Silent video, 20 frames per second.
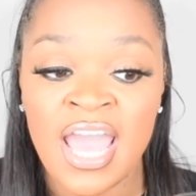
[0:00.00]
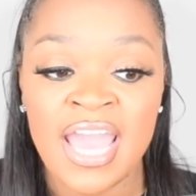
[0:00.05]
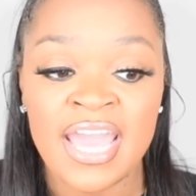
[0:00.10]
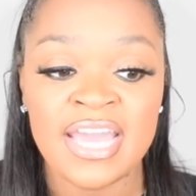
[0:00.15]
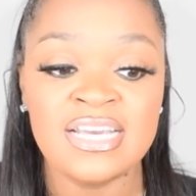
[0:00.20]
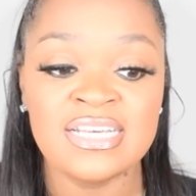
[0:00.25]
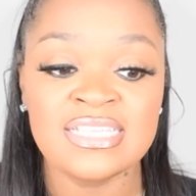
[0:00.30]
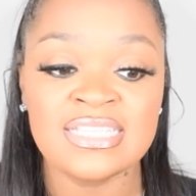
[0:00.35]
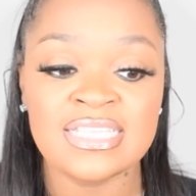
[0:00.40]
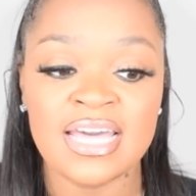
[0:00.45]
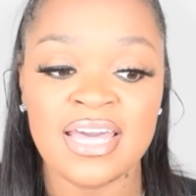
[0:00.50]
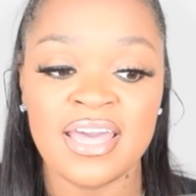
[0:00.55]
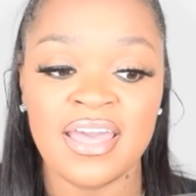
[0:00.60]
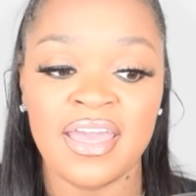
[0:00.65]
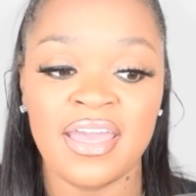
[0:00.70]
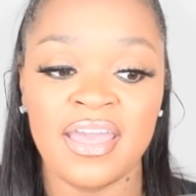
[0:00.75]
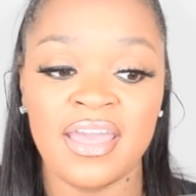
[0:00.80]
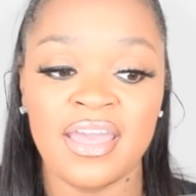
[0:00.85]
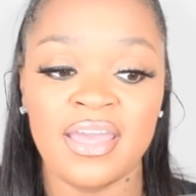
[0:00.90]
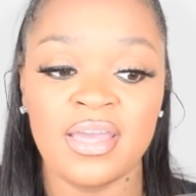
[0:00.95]
He
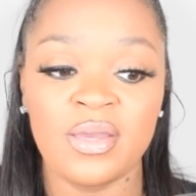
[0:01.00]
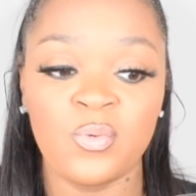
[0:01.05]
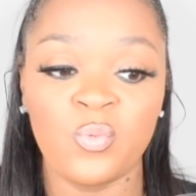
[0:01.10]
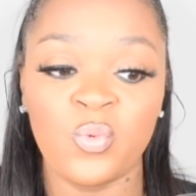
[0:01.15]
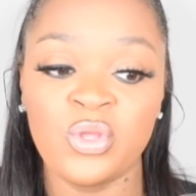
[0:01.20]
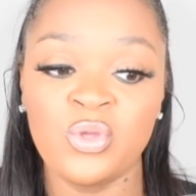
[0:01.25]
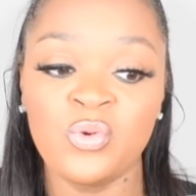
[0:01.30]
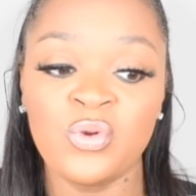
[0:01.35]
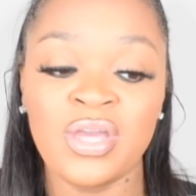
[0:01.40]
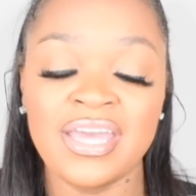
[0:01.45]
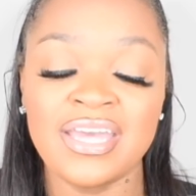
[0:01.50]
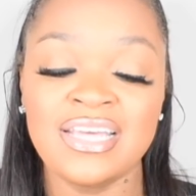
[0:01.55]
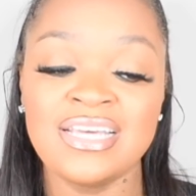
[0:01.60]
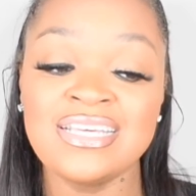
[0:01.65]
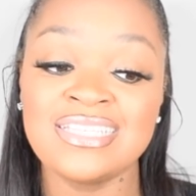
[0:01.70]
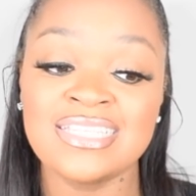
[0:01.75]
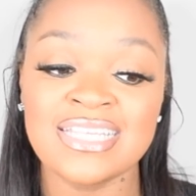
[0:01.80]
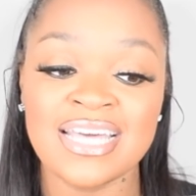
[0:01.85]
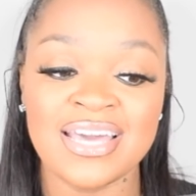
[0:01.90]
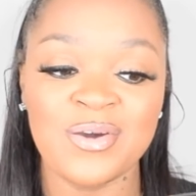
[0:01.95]
said, when you
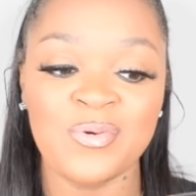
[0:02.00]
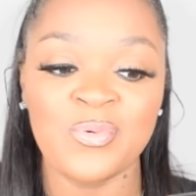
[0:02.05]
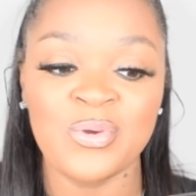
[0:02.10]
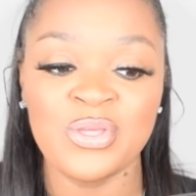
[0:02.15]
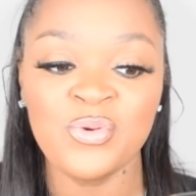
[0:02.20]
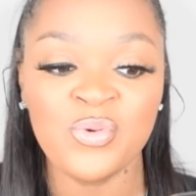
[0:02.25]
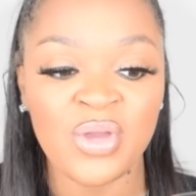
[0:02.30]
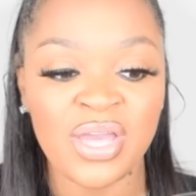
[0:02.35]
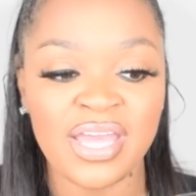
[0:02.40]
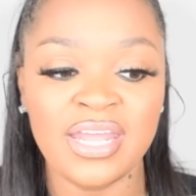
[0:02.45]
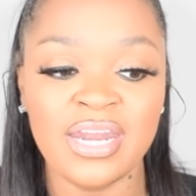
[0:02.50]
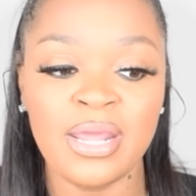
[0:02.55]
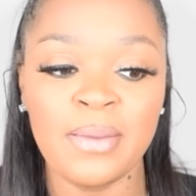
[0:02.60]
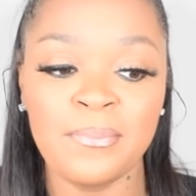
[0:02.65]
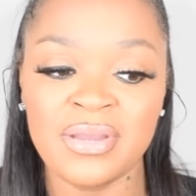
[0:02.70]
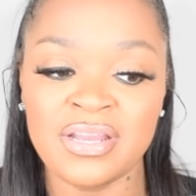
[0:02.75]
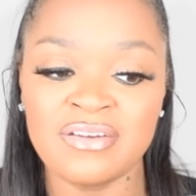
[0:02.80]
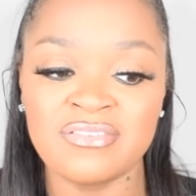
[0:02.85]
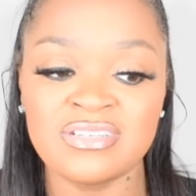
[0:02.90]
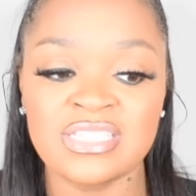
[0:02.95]
getting
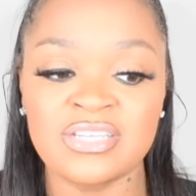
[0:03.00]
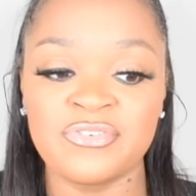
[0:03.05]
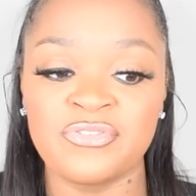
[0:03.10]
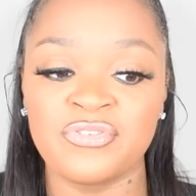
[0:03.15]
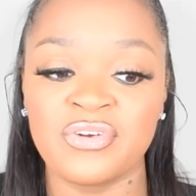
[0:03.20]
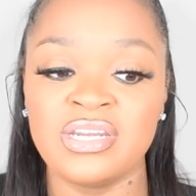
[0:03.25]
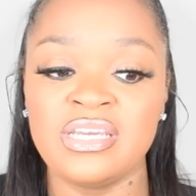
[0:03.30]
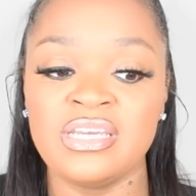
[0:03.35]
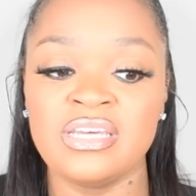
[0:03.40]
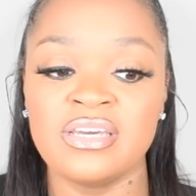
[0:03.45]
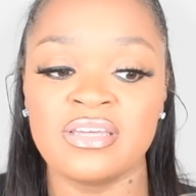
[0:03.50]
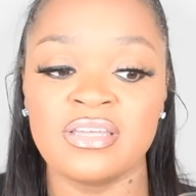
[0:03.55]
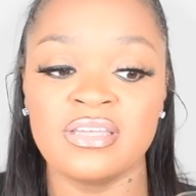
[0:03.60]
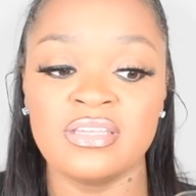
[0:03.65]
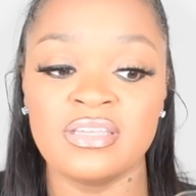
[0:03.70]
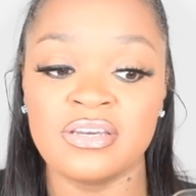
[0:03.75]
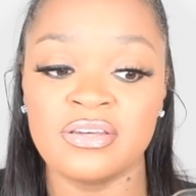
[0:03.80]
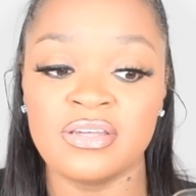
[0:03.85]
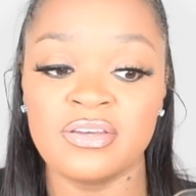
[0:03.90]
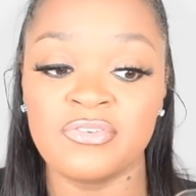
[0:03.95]
embarrassed in front of
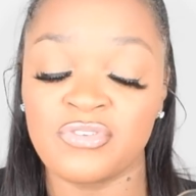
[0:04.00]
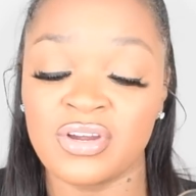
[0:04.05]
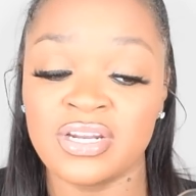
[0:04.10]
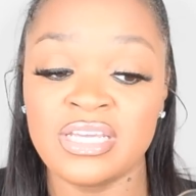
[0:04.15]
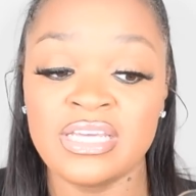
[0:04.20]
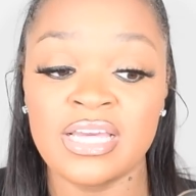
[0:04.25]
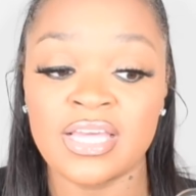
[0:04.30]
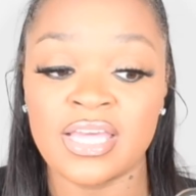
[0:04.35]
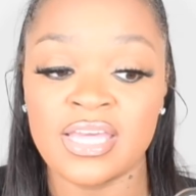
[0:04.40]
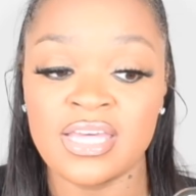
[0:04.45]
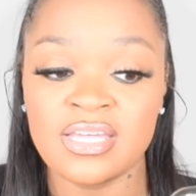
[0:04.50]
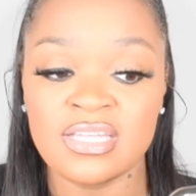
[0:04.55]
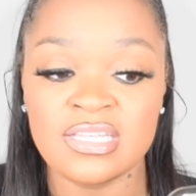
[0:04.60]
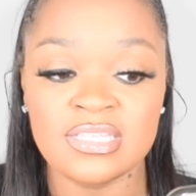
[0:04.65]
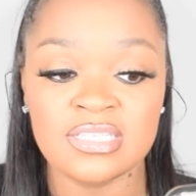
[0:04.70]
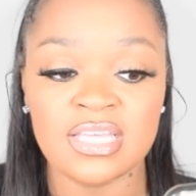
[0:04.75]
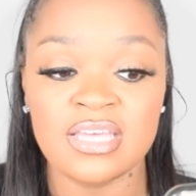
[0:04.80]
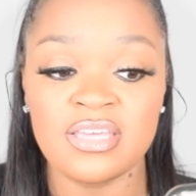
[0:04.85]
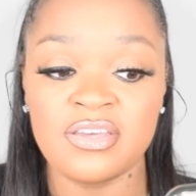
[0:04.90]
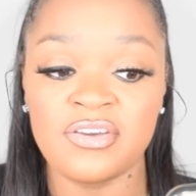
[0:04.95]
your
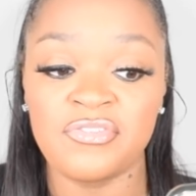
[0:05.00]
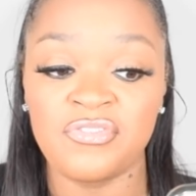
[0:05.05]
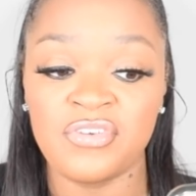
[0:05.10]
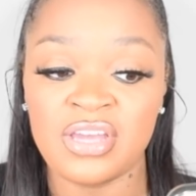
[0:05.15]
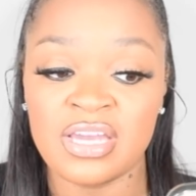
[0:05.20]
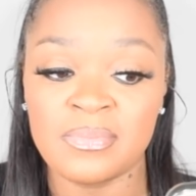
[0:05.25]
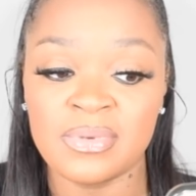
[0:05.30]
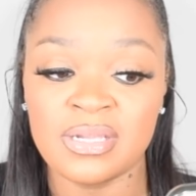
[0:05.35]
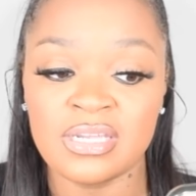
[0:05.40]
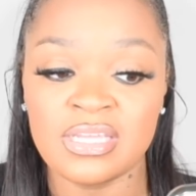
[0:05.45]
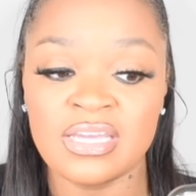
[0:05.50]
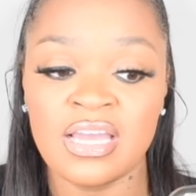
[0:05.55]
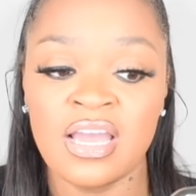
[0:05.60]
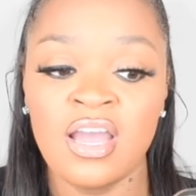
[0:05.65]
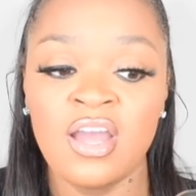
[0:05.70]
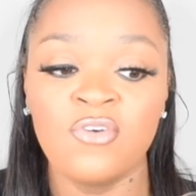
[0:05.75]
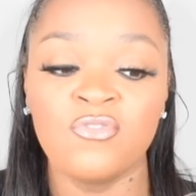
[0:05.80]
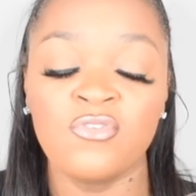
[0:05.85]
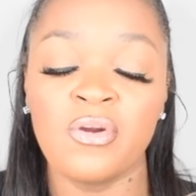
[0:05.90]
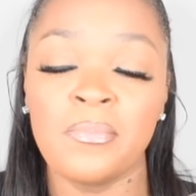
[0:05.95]
kids and your family,
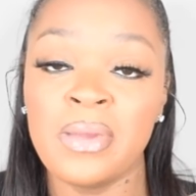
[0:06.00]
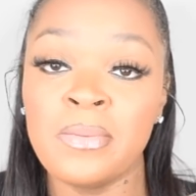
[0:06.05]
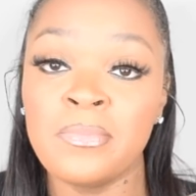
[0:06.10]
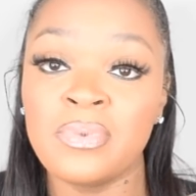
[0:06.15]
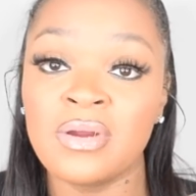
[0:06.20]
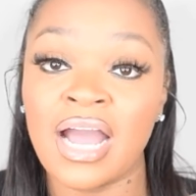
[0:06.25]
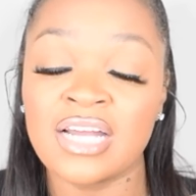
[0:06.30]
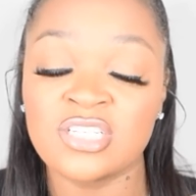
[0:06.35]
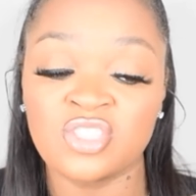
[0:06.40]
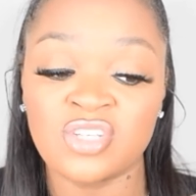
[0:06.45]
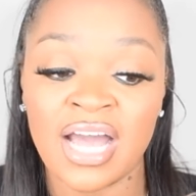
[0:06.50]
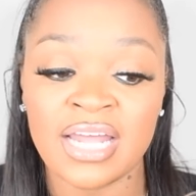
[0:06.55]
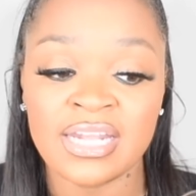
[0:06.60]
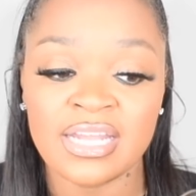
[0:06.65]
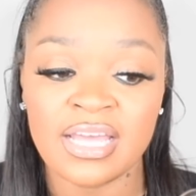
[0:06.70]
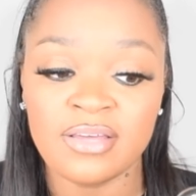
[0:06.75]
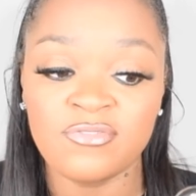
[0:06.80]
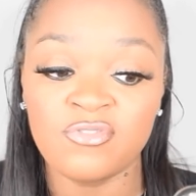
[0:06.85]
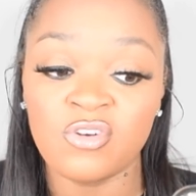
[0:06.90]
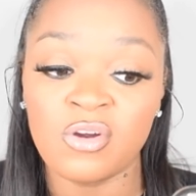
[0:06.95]
remember
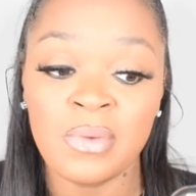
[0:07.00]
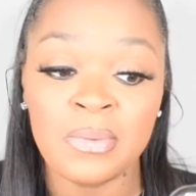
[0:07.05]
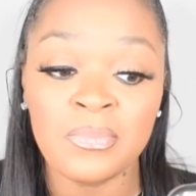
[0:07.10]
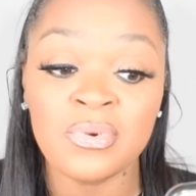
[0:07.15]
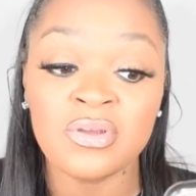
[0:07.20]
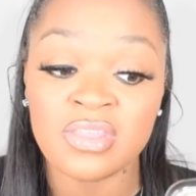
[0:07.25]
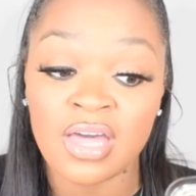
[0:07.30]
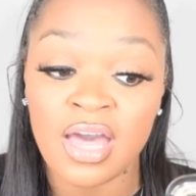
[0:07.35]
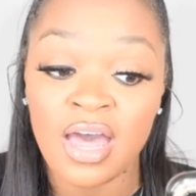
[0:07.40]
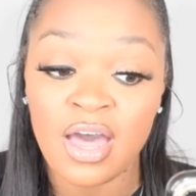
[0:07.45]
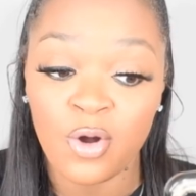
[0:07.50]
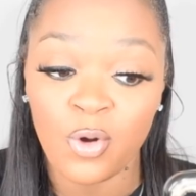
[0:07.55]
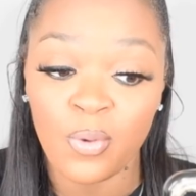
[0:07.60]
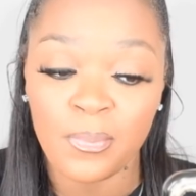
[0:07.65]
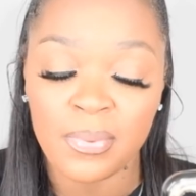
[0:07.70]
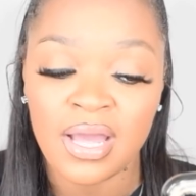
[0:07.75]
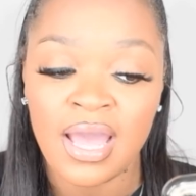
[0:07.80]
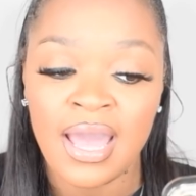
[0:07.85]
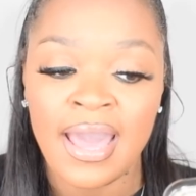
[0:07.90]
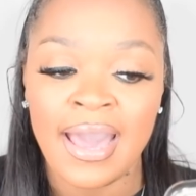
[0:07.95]
the help.